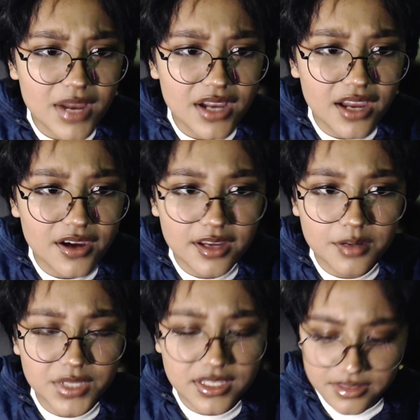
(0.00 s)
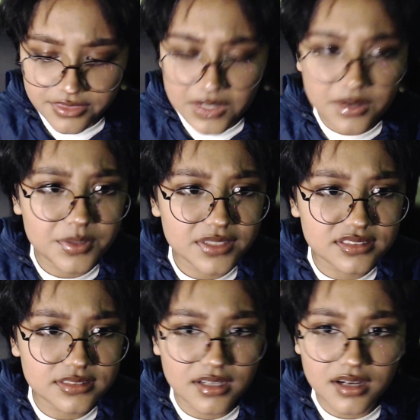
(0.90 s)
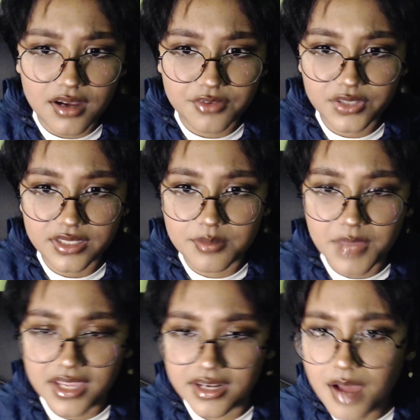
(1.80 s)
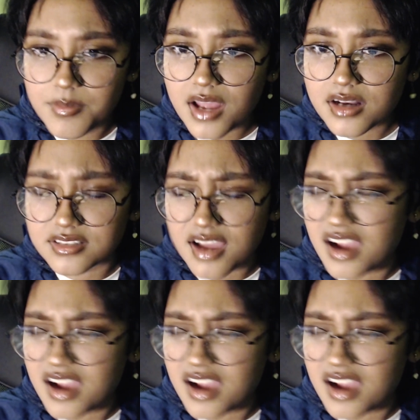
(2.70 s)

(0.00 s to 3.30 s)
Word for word: Why am I out here being the therapist, uh, freaking maid? I'm not a